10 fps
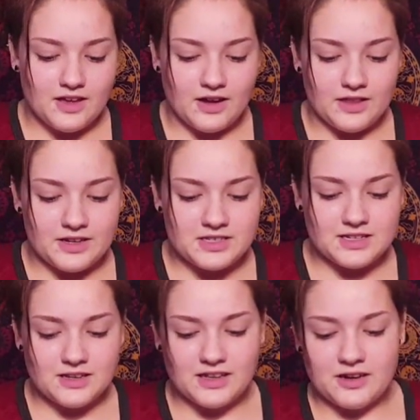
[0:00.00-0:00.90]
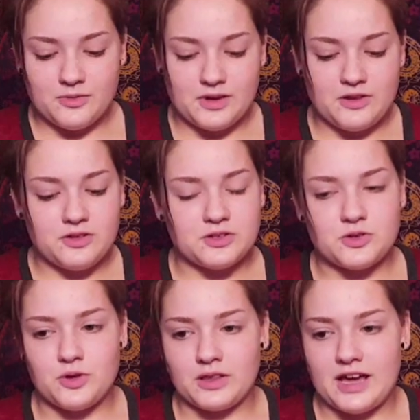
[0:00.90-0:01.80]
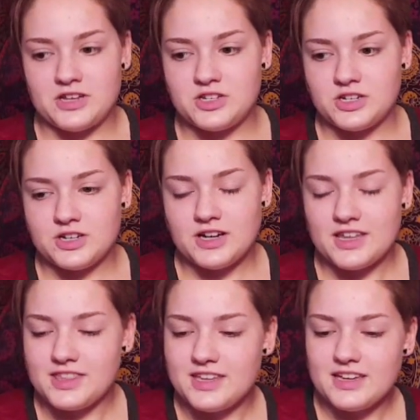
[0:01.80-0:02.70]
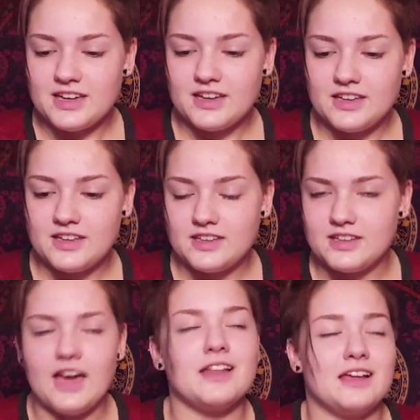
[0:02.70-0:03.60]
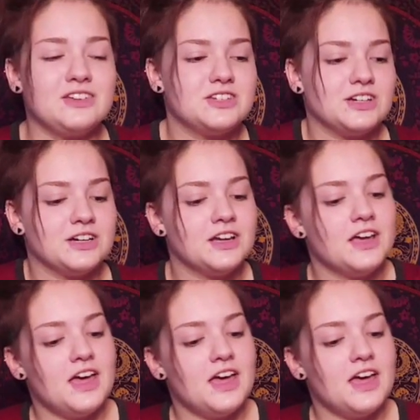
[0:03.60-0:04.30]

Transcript: They just did like a reunion tour last year, I think. Yeah, last year.